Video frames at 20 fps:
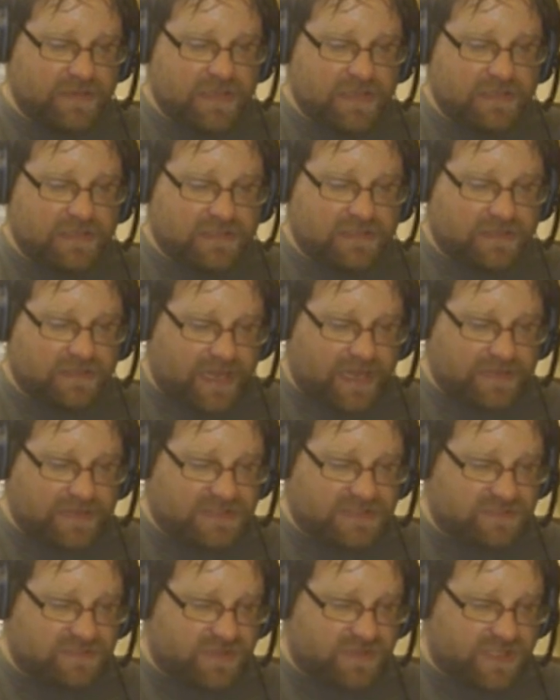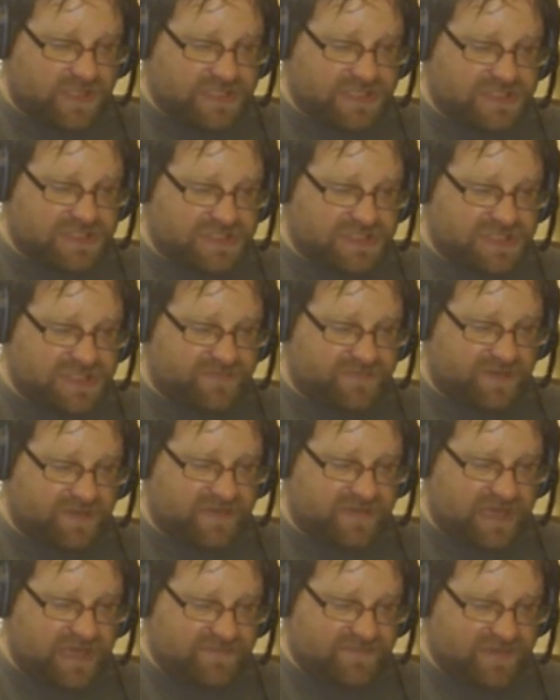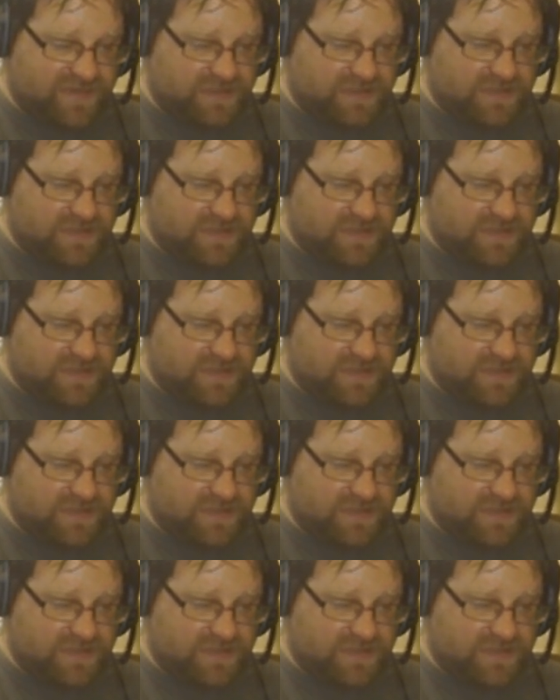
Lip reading: the lies and relationship of Eva